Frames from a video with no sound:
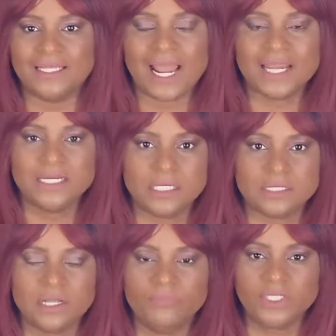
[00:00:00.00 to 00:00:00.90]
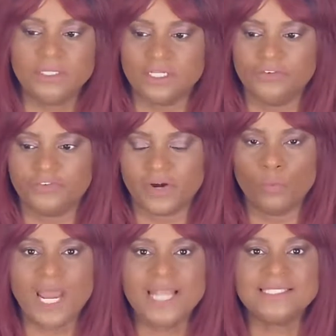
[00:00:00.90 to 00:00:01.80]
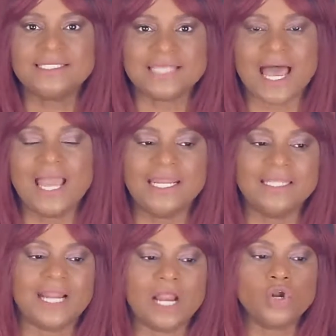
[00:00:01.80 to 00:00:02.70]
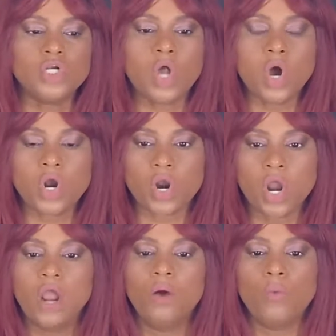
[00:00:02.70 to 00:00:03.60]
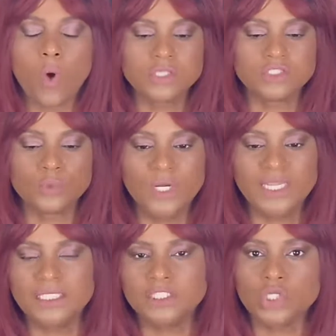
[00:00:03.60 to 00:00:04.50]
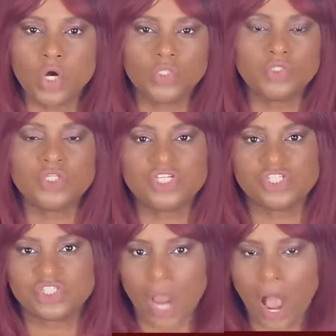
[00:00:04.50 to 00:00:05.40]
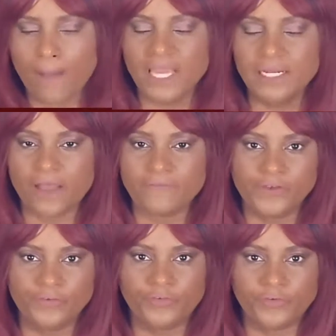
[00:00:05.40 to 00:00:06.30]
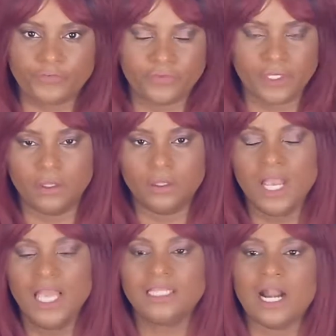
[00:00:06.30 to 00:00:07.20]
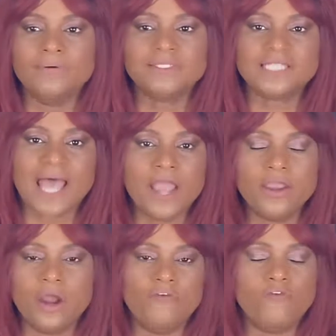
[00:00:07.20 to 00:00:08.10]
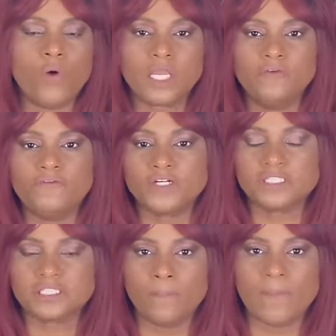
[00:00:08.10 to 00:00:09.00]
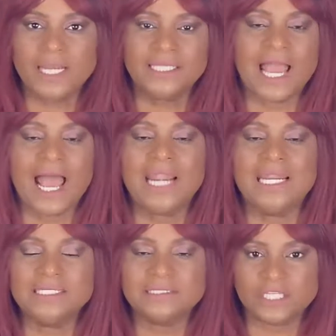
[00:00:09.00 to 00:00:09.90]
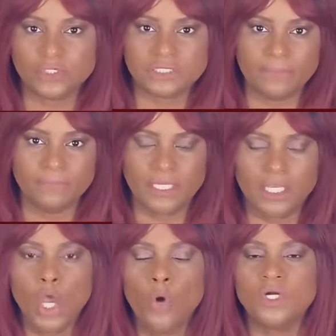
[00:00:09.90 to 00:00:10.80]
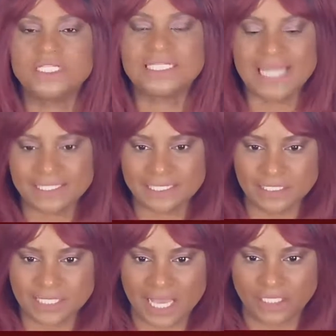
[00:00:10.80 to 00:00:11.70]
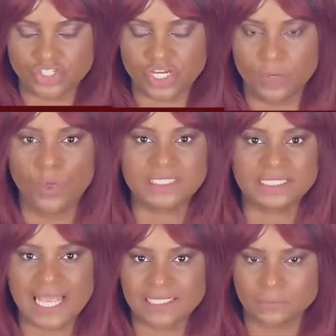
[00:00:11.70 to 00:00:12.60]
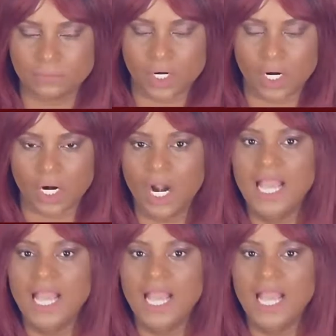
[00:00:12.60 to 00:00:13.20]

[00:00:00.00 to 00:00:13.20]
that I needed something different, when I decided that I no longer was willing to go to this job and not feel fulfilled, that I was tired of working for somebody that had less skills than me, was less intelligent, was less smart,